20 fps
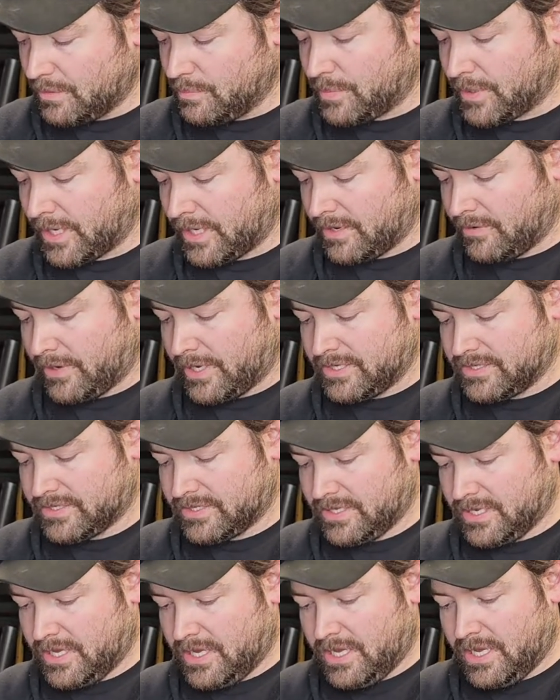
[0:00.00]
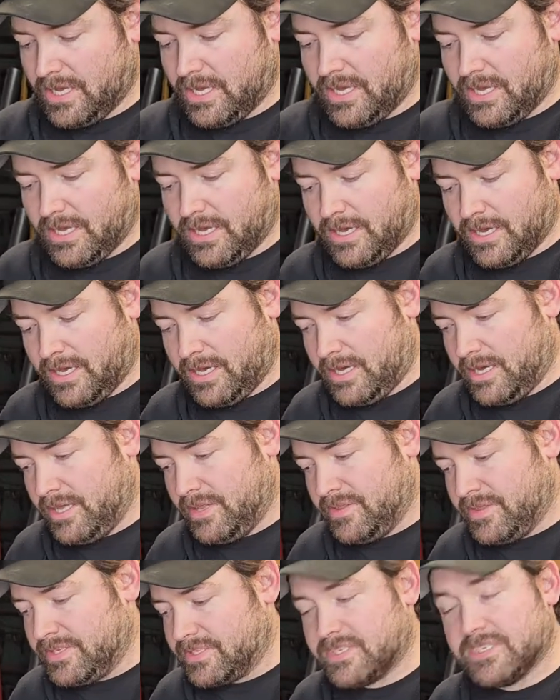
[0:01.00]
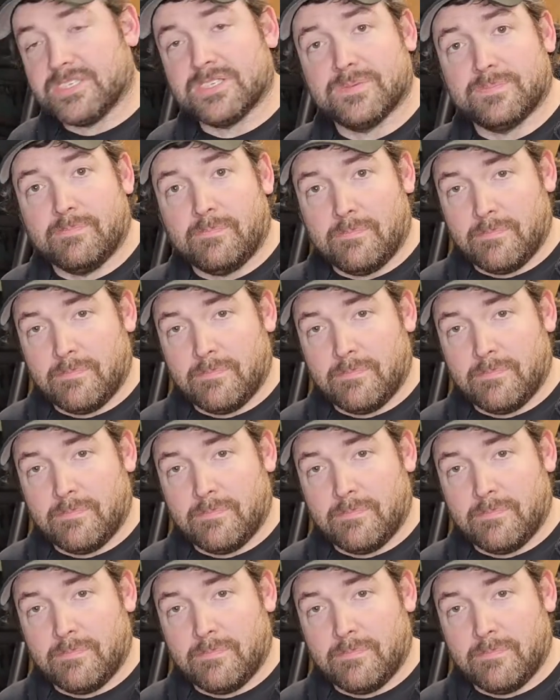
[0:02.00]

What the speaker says: But anyways, this is